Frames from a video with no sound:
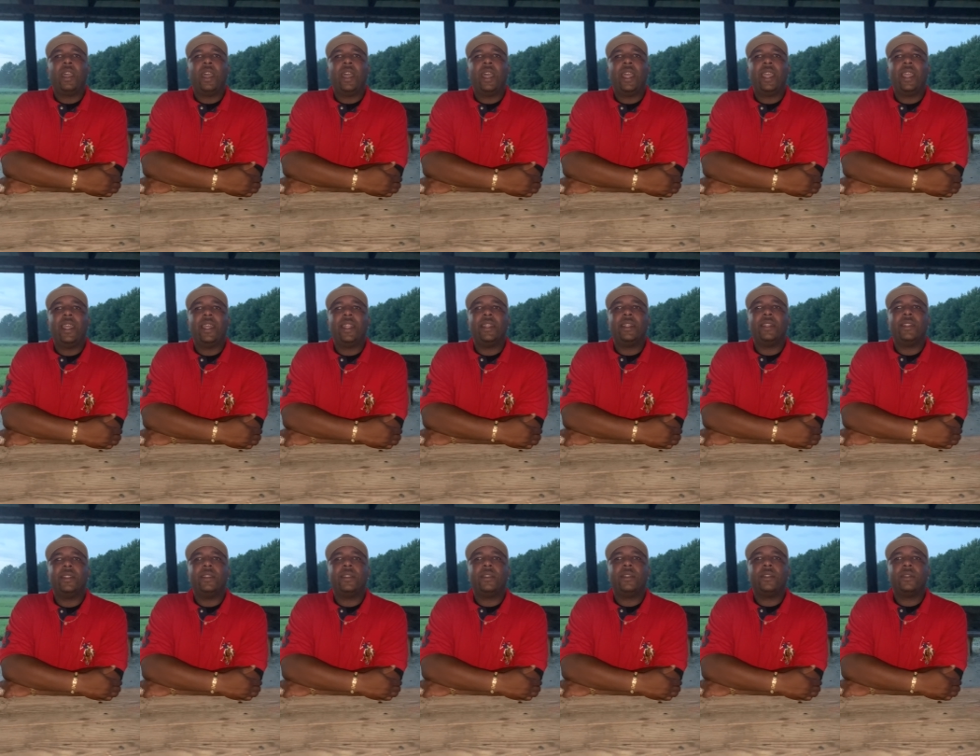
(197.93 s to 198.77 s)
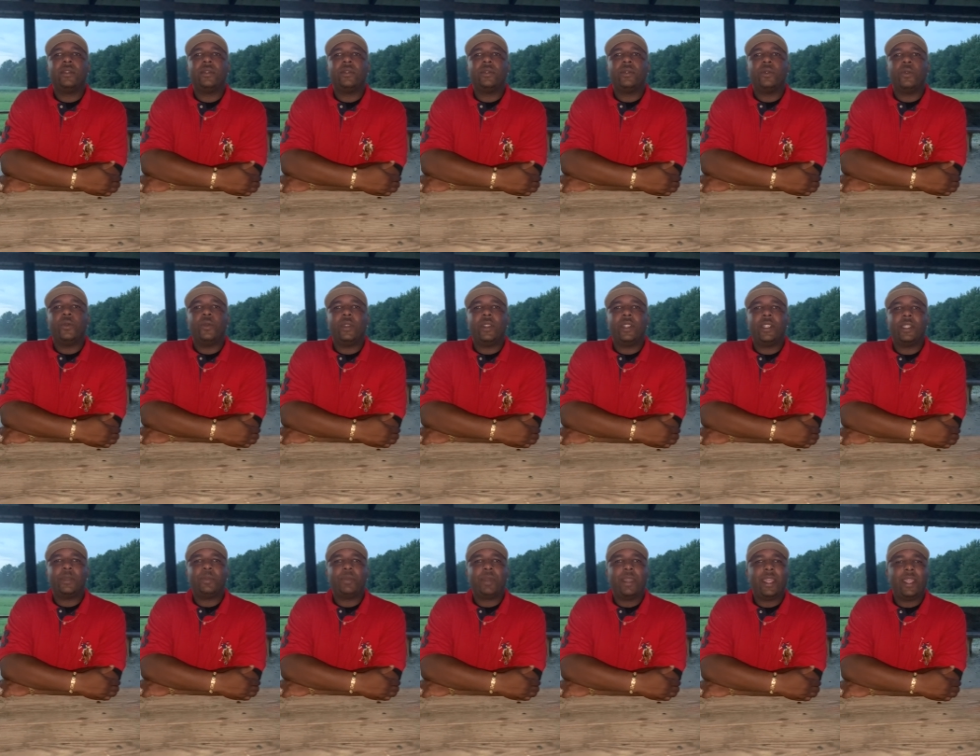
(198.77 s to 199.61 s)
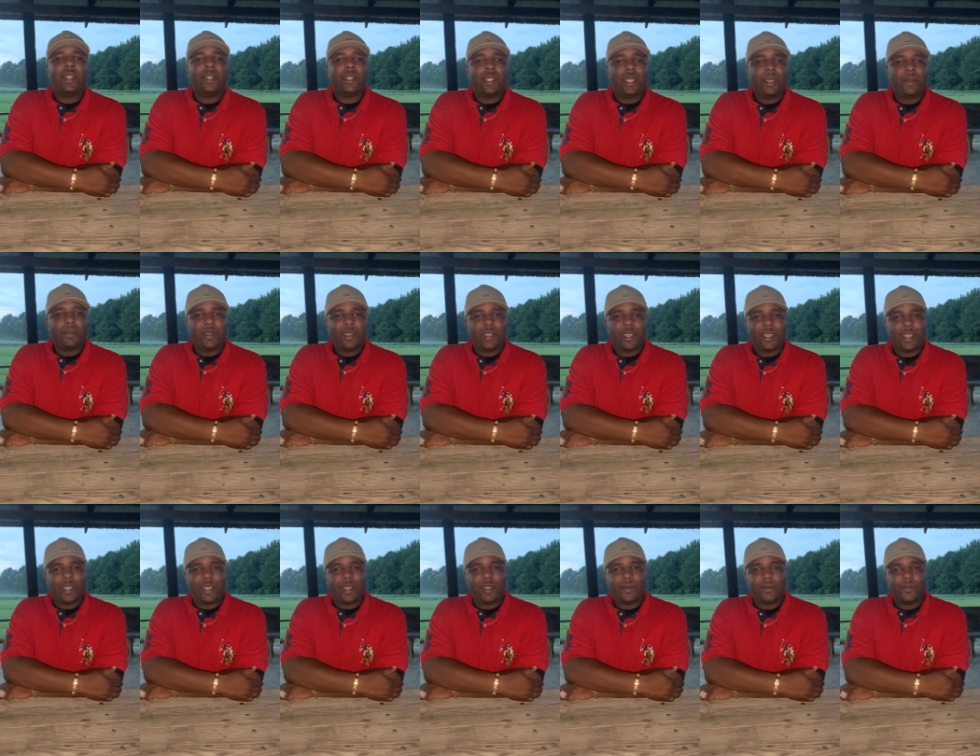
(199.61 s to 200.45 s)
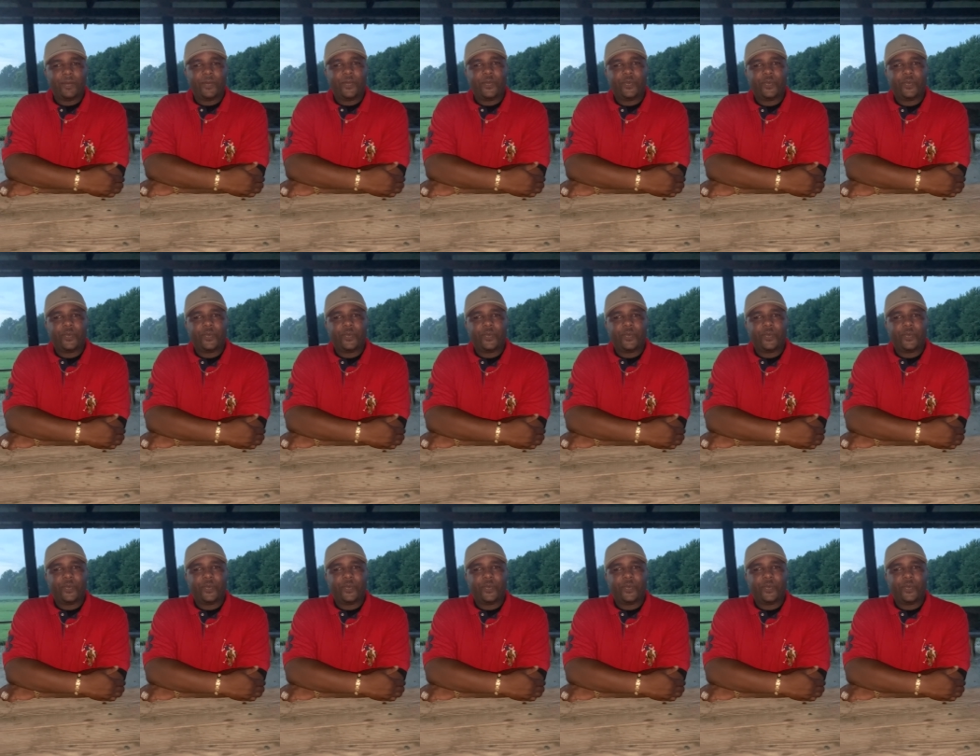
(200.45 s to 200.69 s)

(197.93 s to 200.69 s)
And when this pandemic hit,